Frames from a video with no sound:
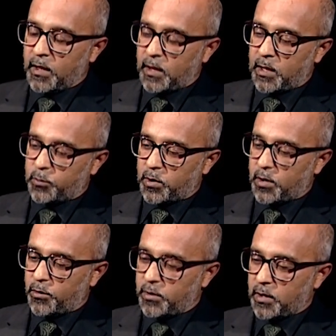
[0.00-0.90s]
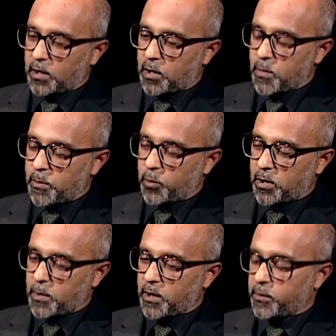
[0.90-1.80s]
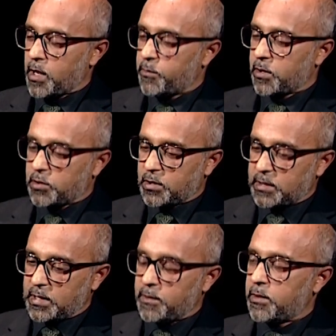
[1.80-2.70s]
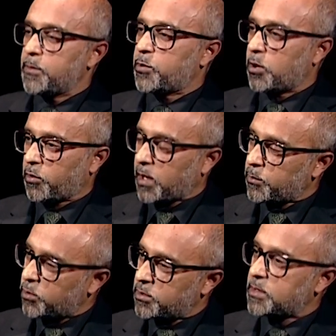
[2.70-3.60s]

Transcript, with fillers: And when I was young, I remember one of my favorite TV programs was